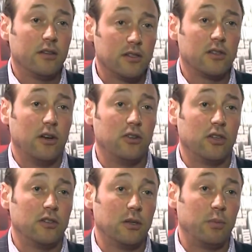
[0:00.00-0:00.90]
the
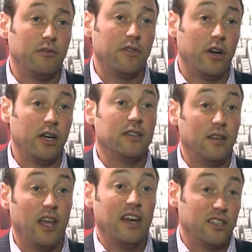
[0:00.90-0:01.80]
solution to provide
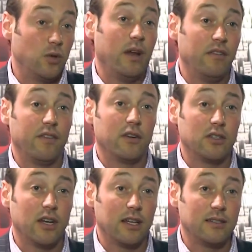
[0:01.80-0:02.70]
the end-to-end
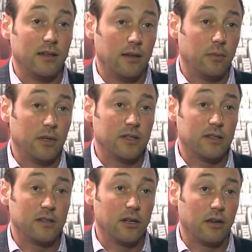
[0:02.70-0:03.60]
functionality that the
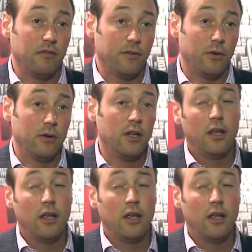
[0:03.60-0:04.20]
business is looking for.